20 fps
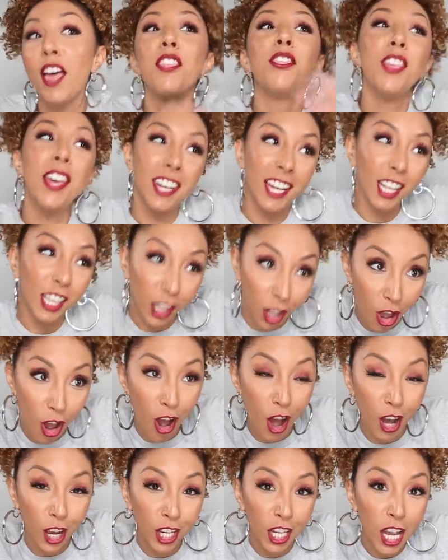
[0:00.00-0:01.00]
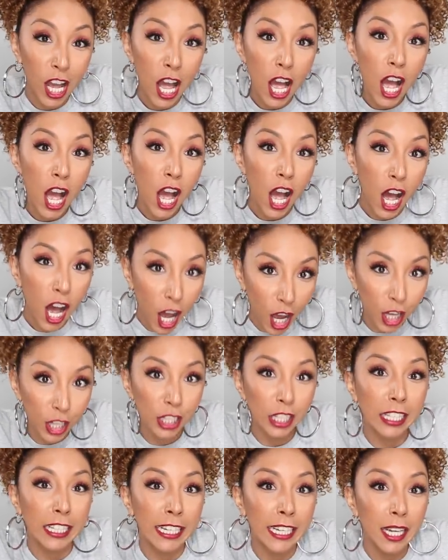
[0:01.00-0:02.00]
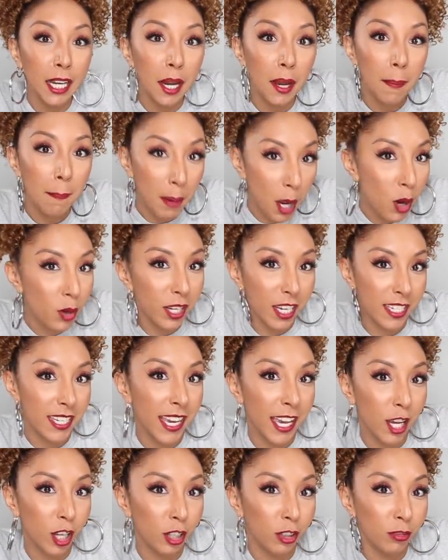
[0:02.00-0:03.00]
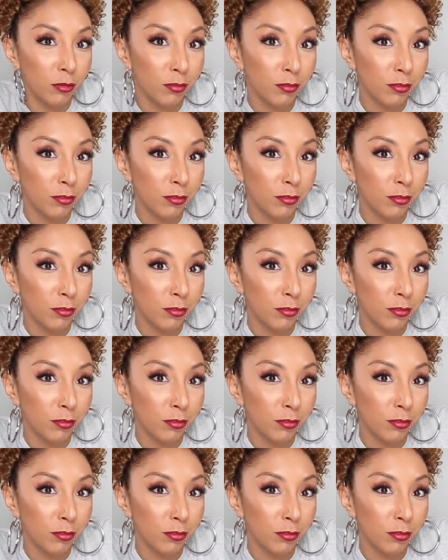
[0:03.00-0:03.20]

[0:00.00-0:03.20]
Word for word: than a long, ugly ponytail.